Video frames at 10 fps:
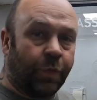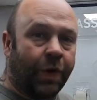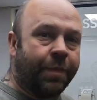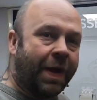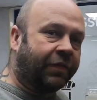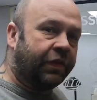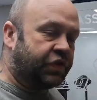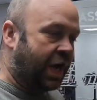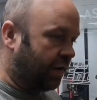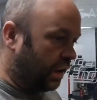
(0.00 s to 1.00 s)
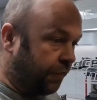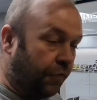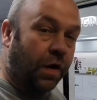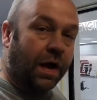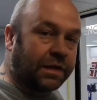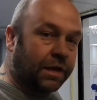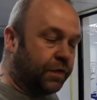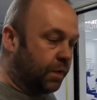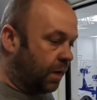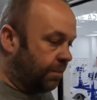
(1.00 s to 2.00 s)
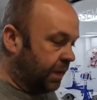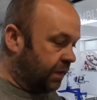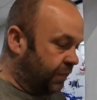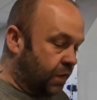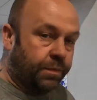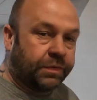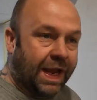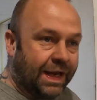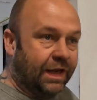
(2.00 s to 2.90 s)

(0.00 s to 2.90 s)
and welcome back to the channel. I thought I'd give you a bit of an update.